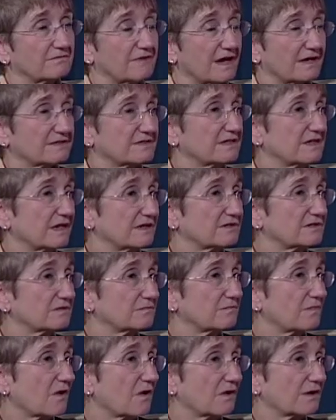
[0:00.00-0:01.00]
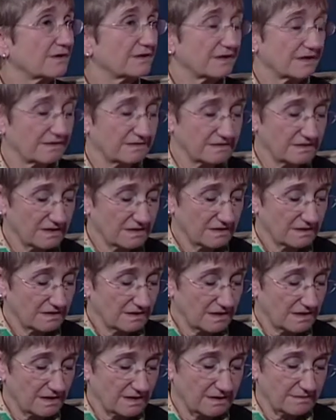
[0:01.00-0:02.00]
vaccination part and
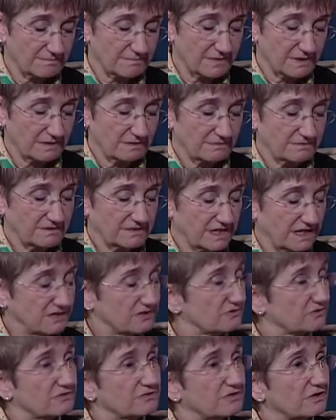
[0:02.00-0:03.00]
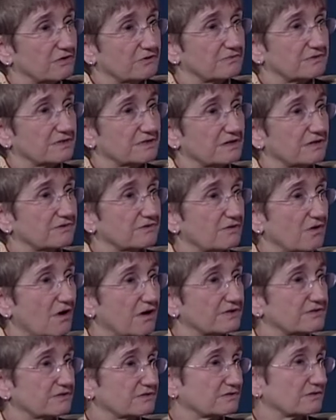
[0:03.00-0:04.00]
danger zones and other
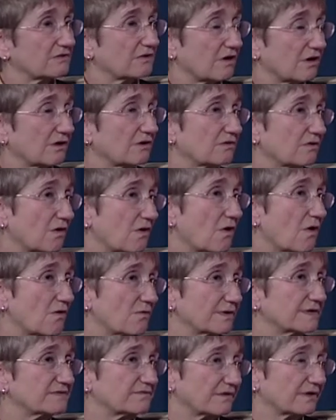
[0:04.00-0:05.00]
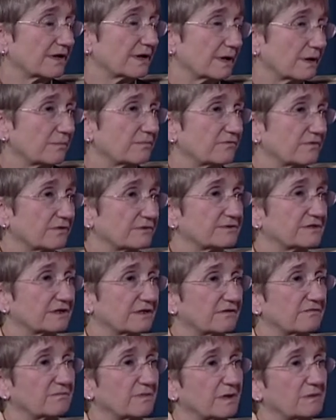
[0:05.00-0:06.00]
cautions are always very helpful to
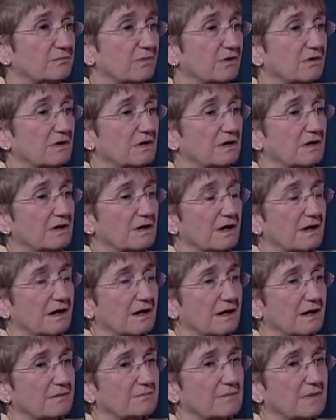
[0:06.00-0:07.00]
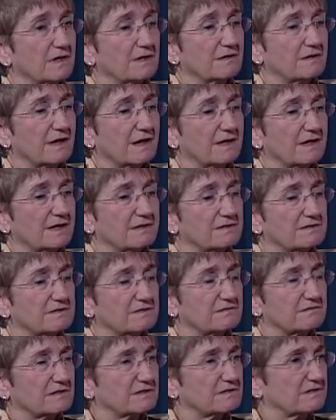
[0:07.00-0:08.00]
give people. And
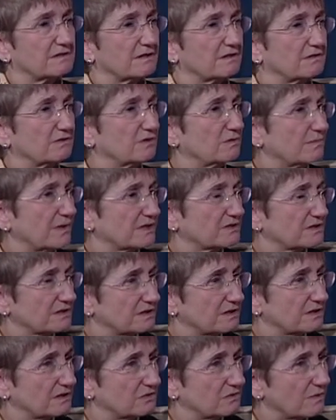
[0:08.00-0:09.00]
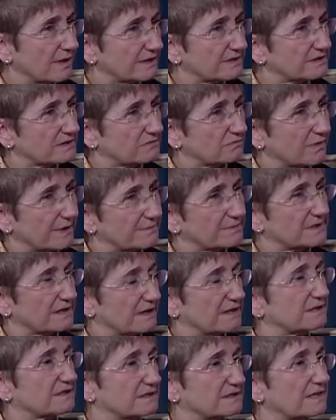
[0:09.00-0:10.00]
you mentioned the U.S.
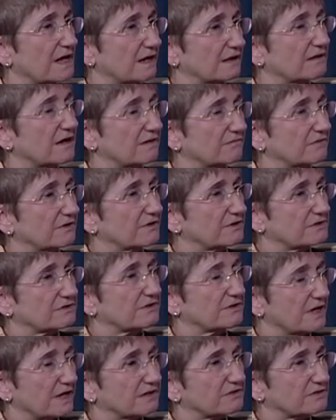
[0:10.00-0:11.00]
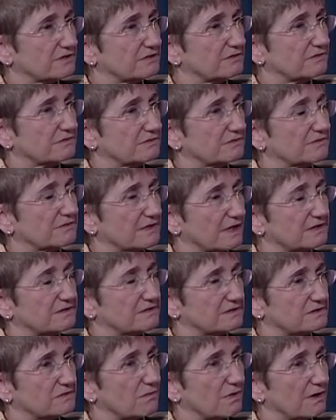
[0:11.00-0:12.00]
website, does that cover international sites
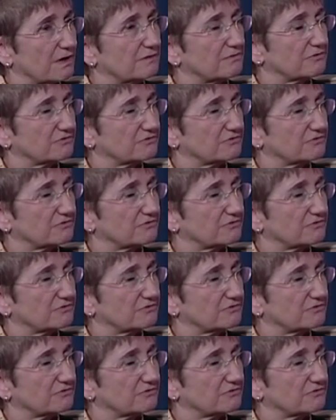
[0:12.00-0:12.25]
as well?